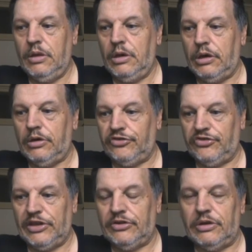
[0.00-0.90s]
and I just
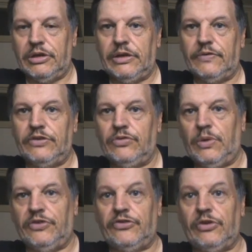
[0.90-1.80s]
had to leave it to
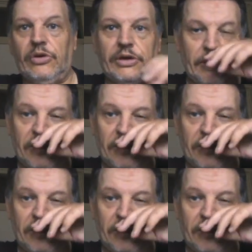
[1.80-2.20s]
one side.